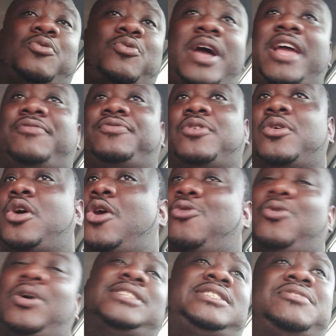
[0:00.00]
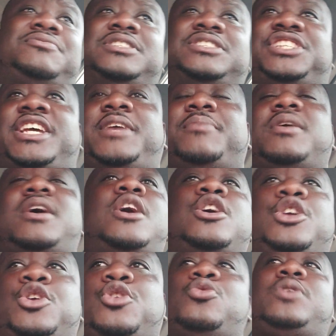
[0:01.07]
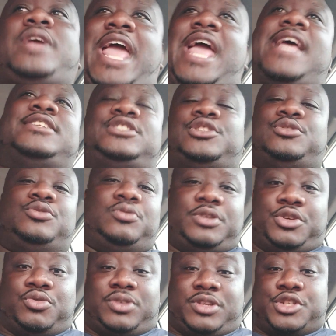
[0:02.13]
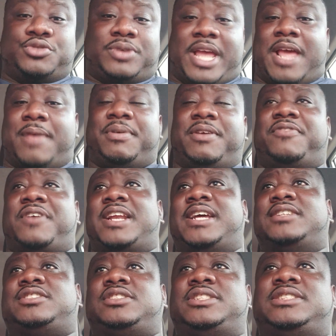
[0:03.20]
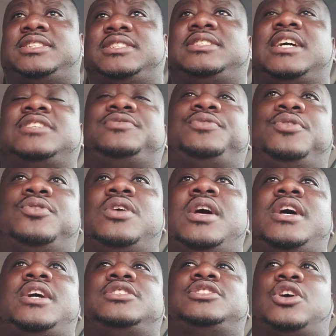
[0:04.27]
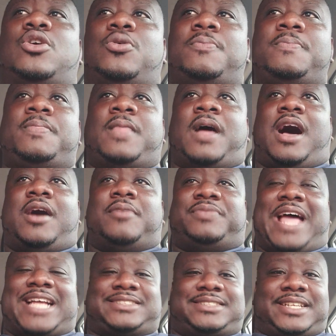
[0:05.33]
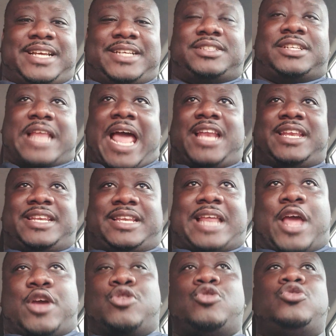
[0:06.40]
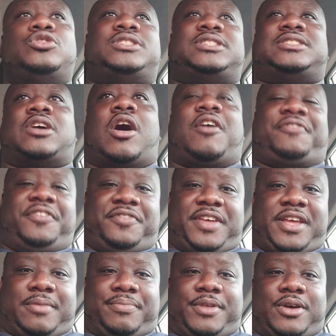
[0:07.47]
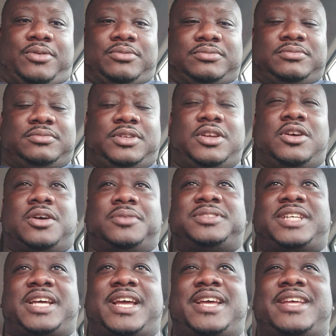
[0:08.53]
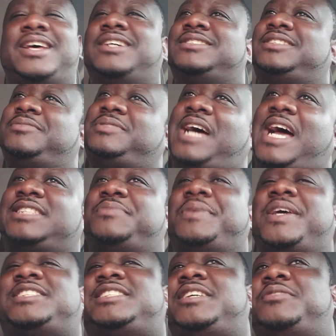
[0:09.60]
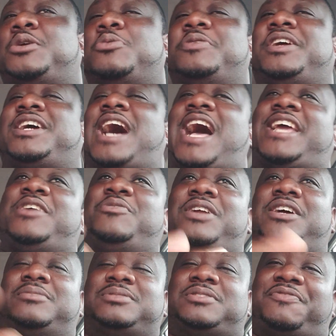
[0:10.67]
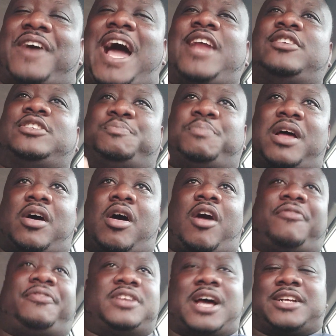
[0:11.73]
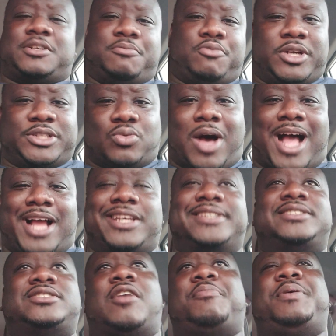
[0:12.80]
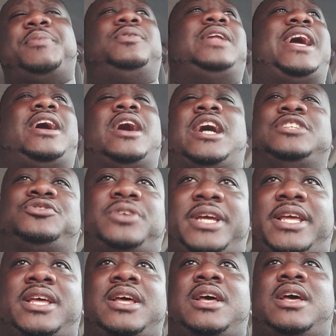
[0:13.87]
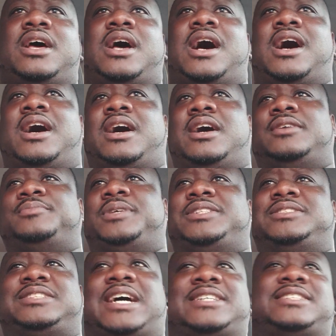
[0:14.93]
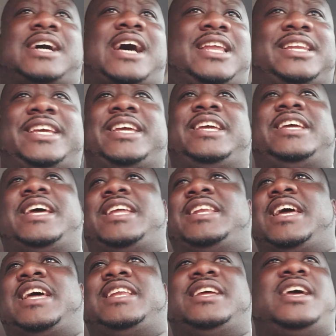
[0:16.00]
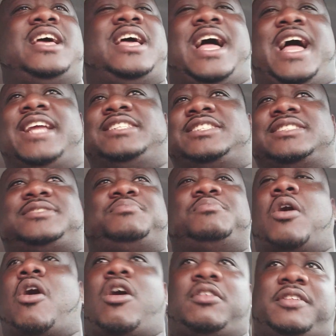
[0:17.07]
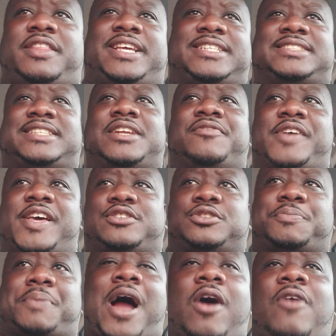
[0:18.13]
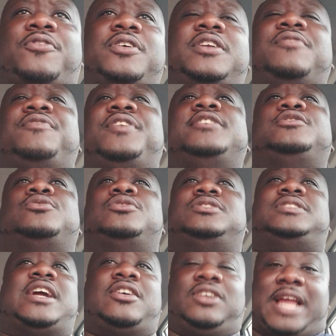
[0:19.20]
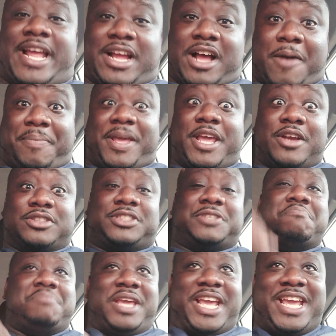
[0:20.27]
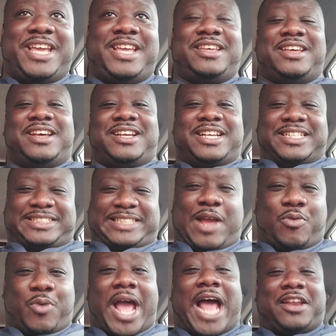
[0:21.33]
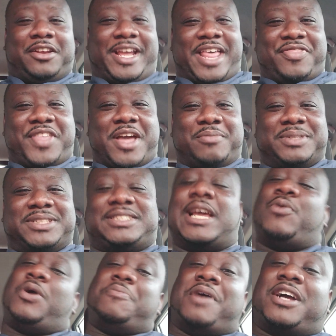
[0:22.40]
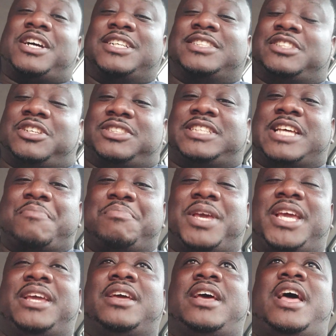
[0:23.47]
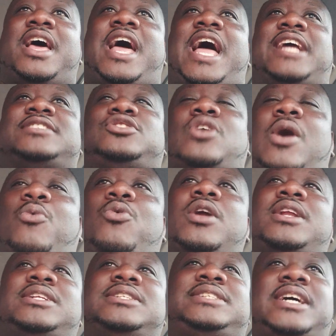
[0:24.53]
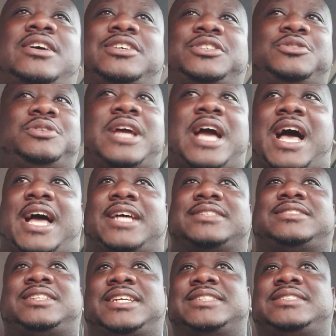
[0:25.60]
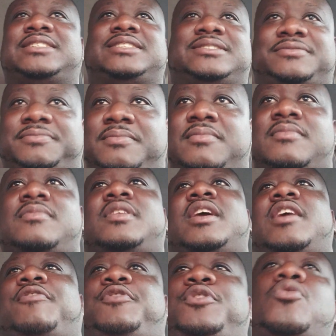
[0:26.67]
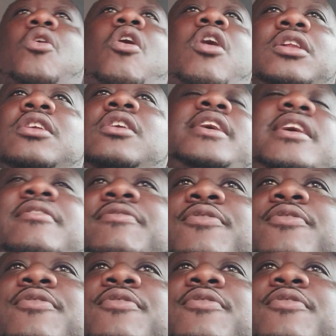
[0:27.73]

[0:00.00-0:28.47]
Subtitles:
away for relatively cheap. You too can be financially successful. So that oozes off of him, though. You know what I'm saying? Sometimes it may seem a little bit cocky when it comes to fighters, but off of Dr. Boyce Watkins, all people like Andre and Zaza Ali and just all of these individuals, powerful individuals that are like up here to me, the same way I look at them, the same way my cousin looks at me. And so I wanted to tell you guys, listen, if you are looking